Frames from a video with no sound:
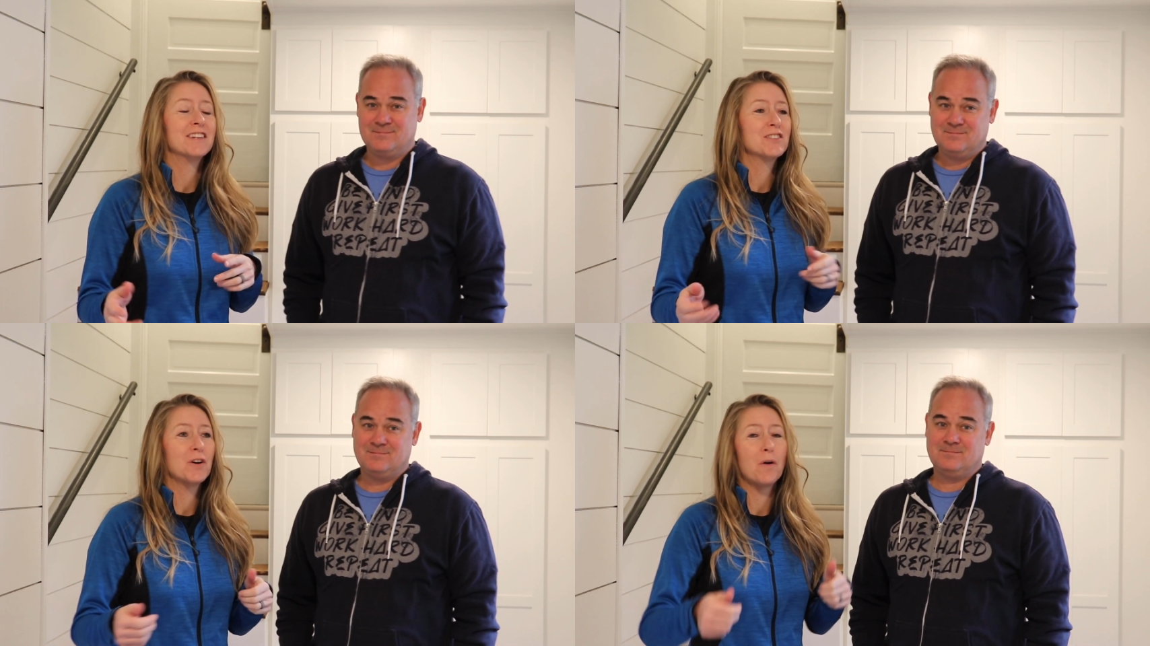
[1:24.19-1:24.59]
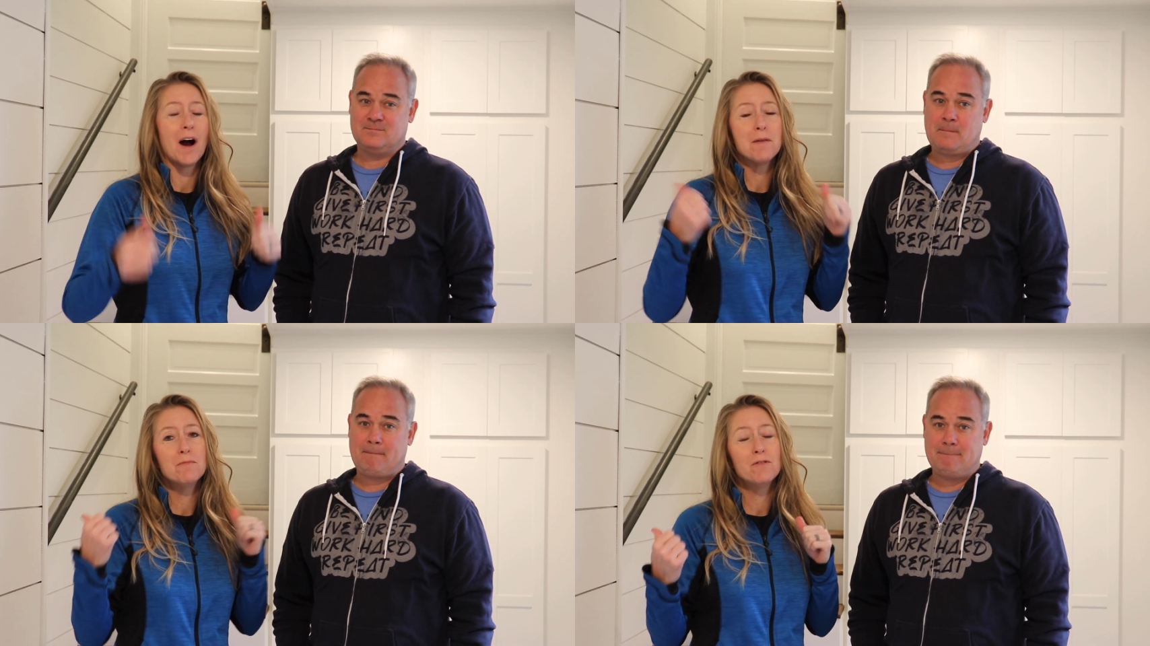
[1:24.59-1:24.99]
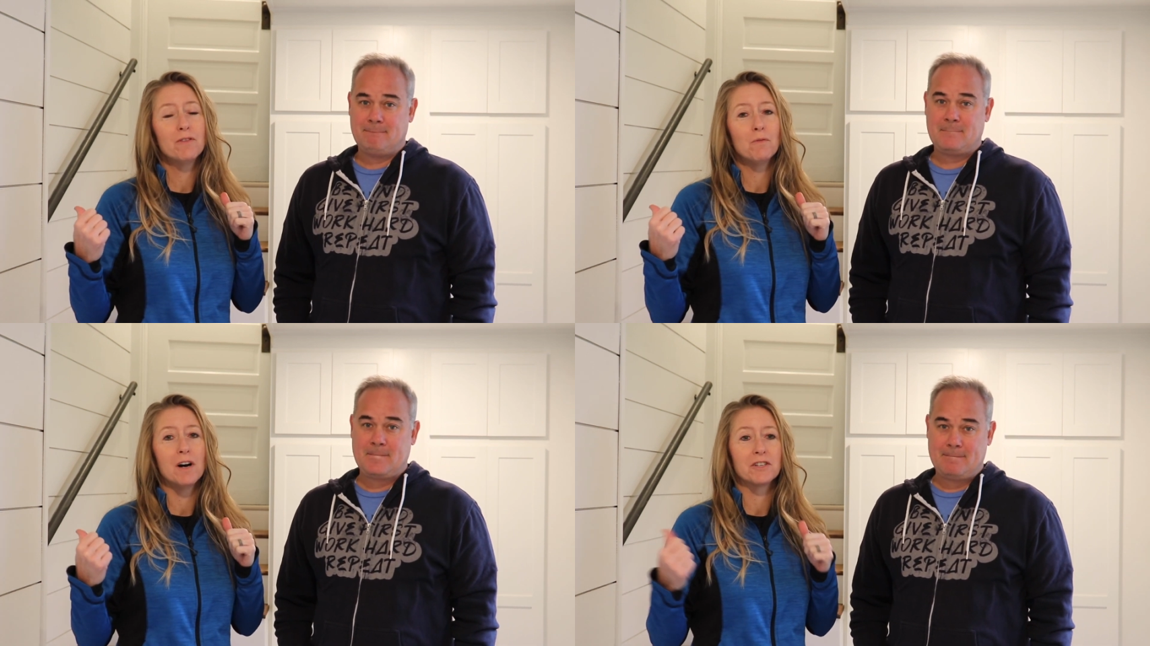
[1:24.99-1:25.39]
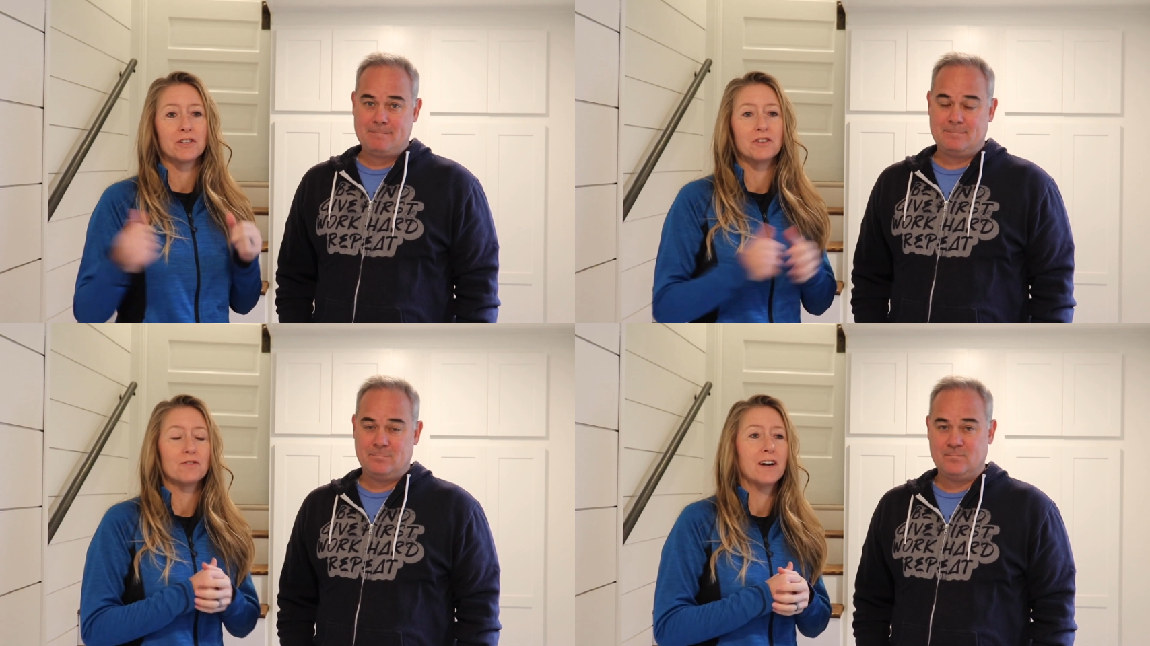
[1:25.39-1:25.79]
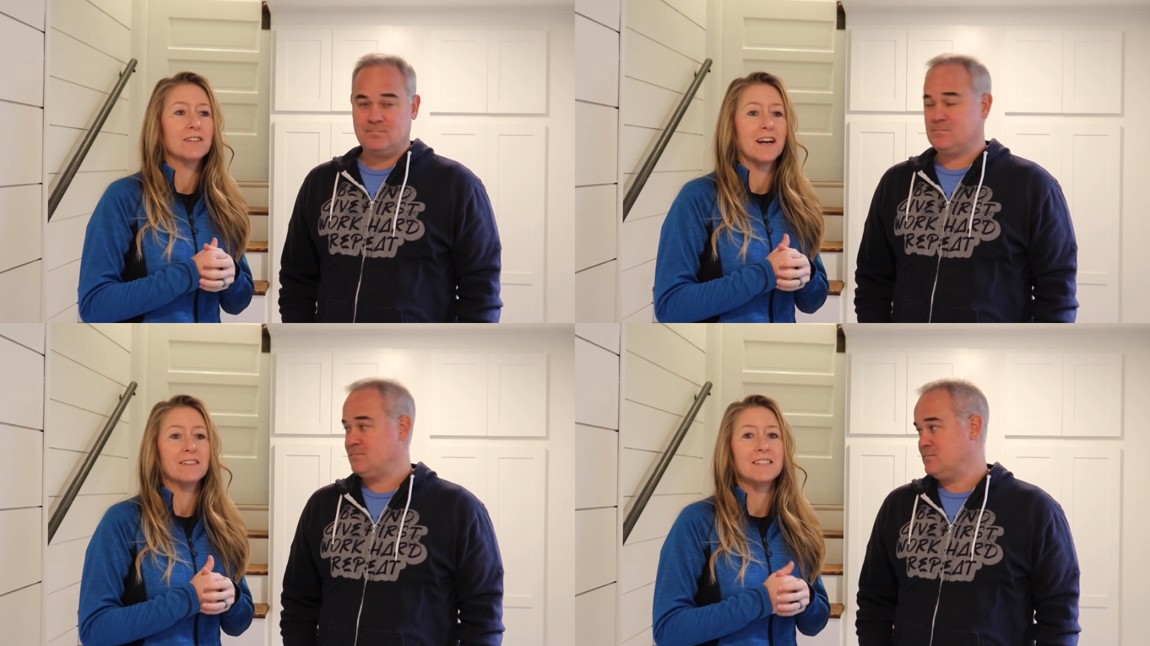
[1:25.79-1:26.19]
Speaker 1: And so I moved the washer and
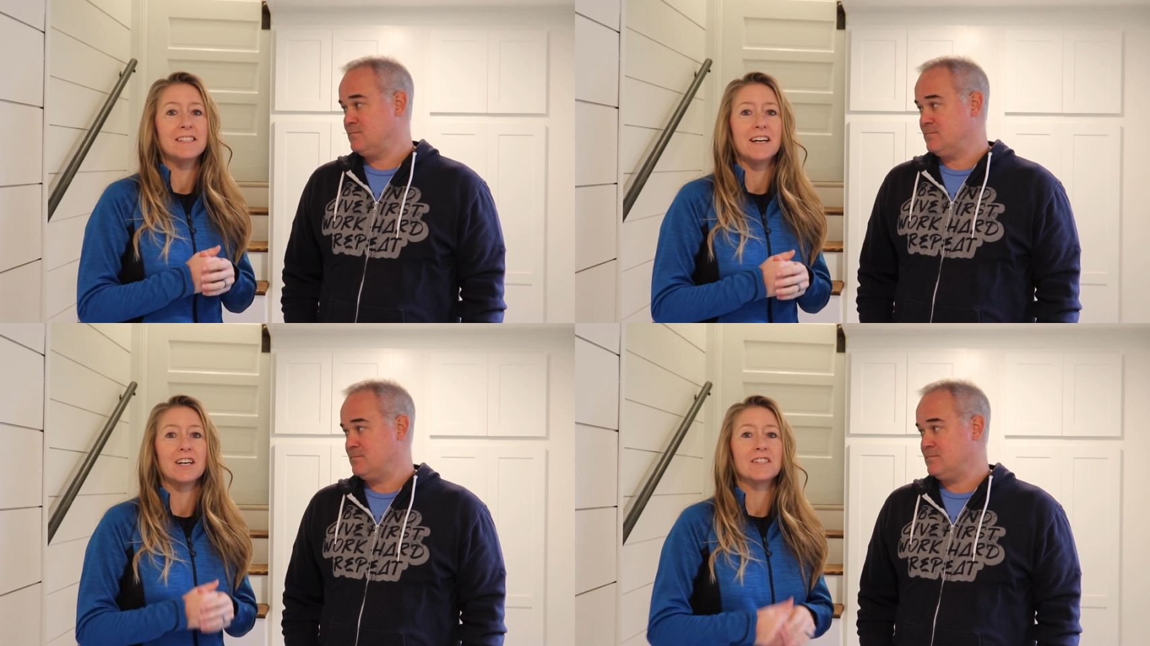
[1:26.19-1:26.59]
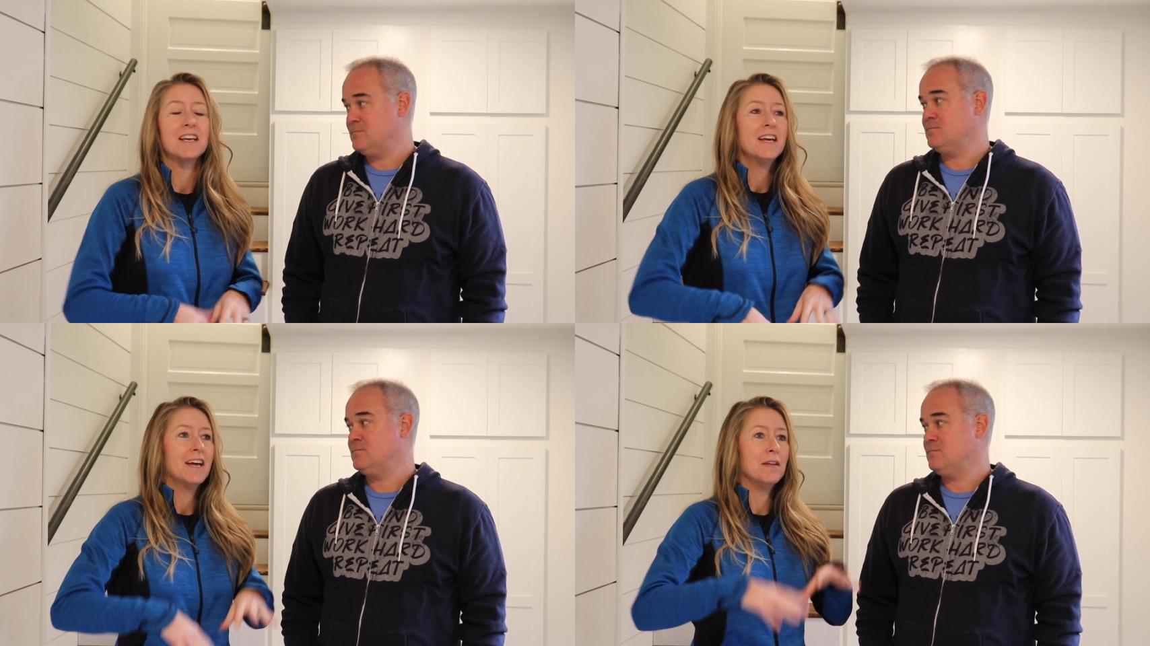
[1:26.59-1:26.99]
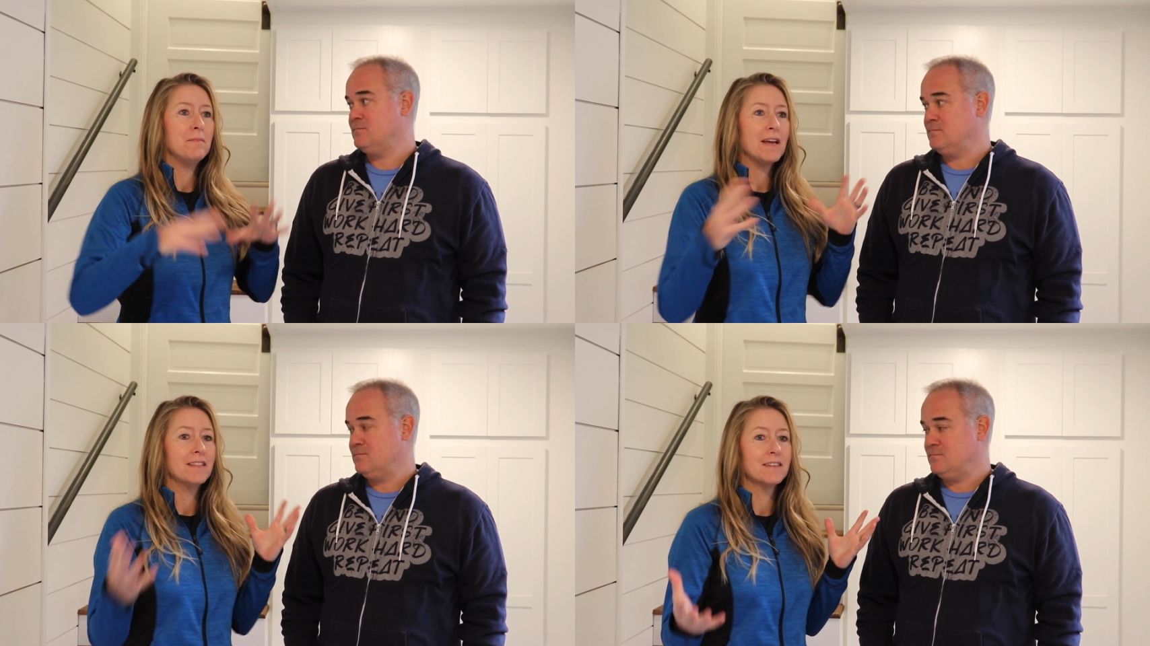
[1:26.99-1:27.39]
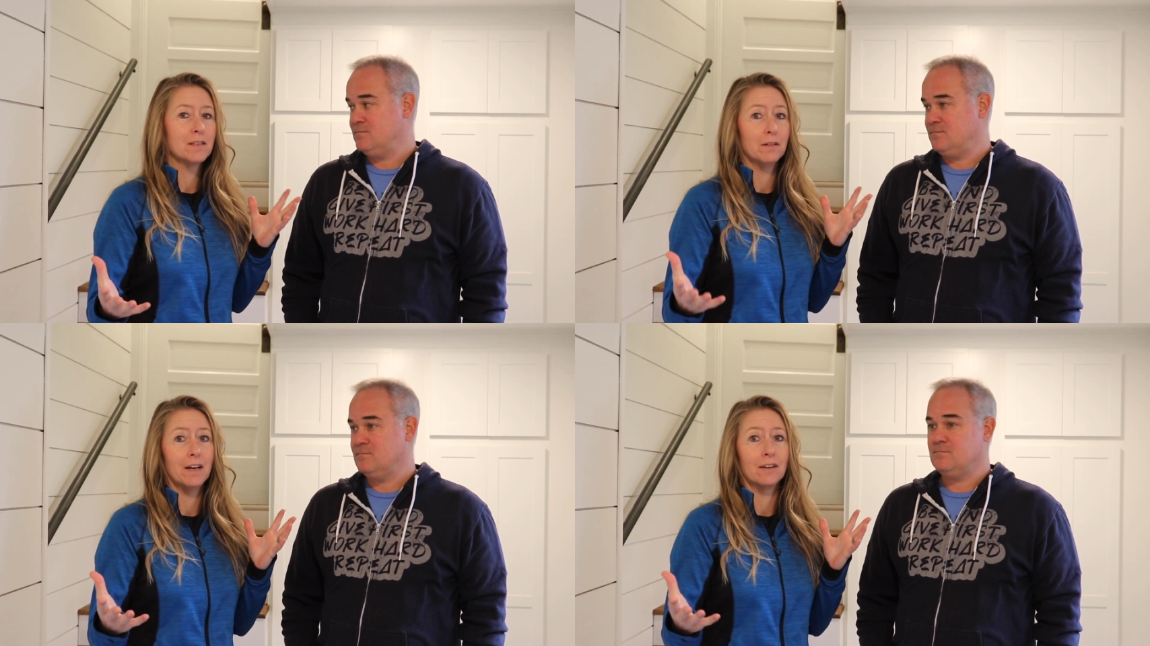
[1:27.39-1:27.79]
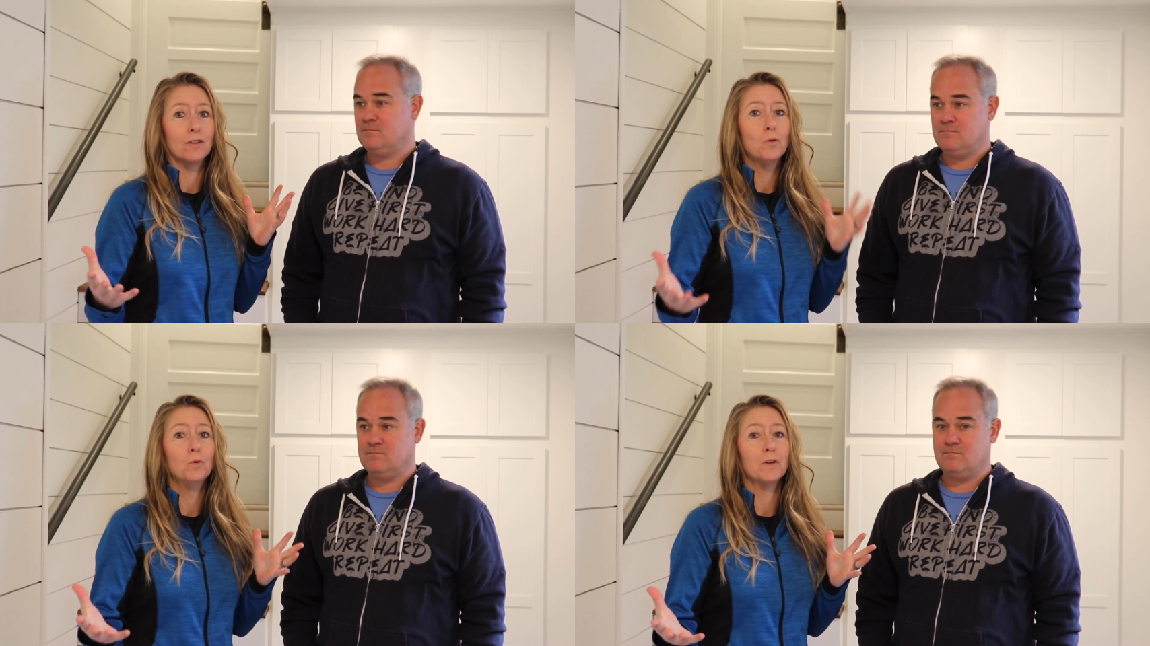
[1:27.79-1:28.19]
dryer downstairs and made this a,
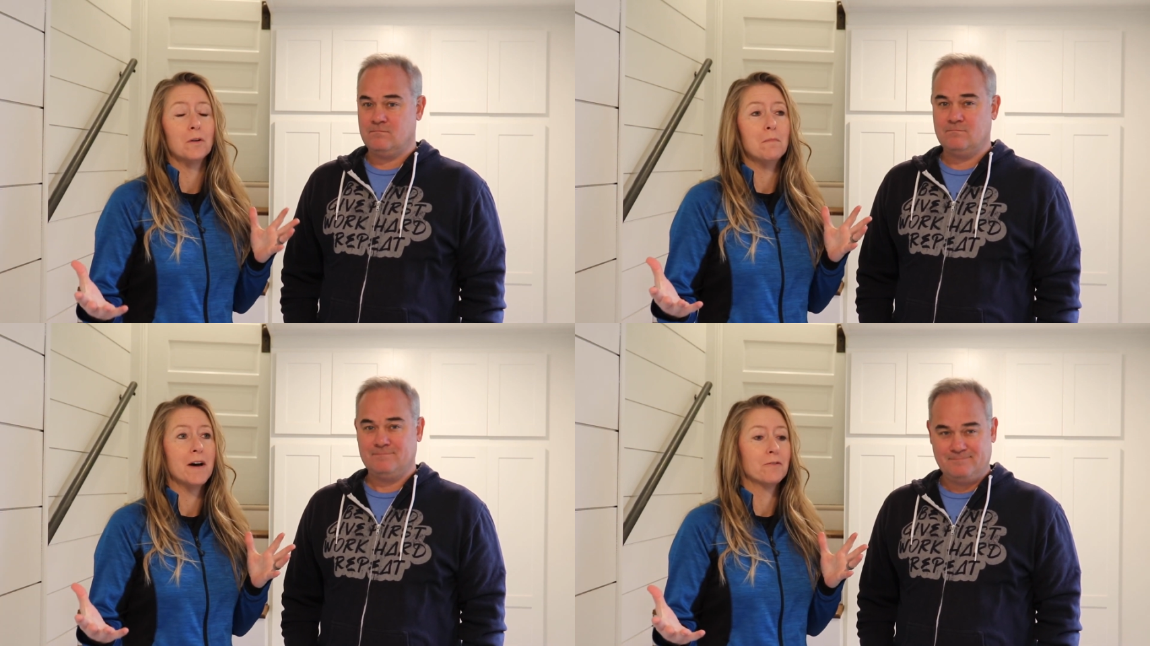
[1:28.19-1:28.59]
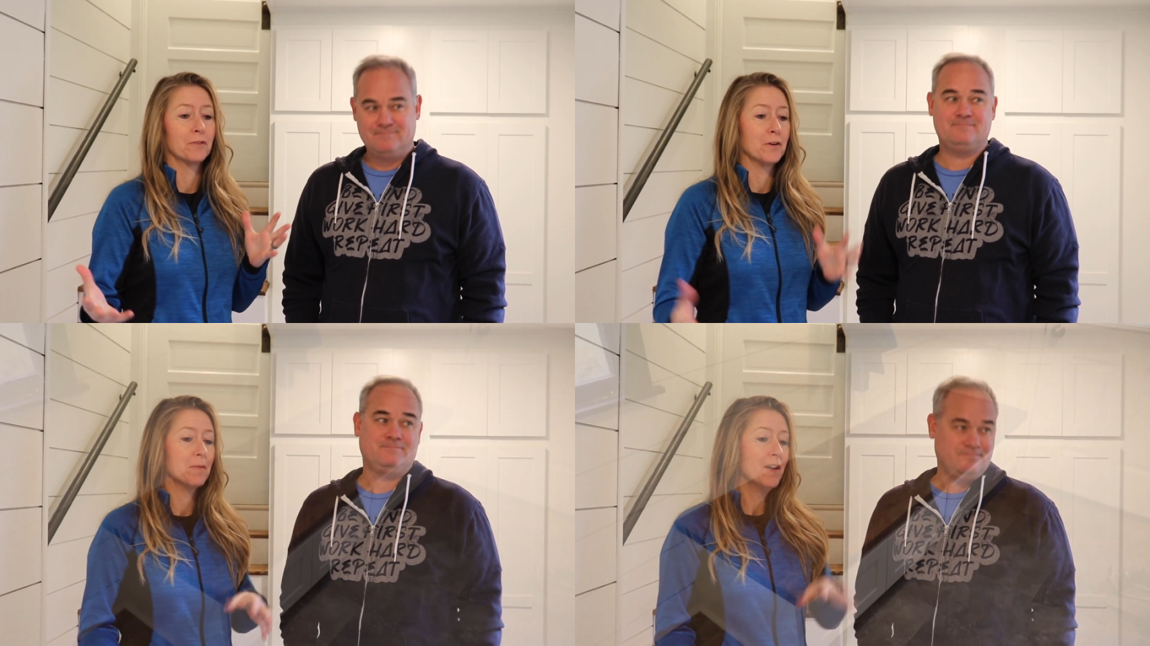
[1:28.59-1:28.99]
a cool little mud room.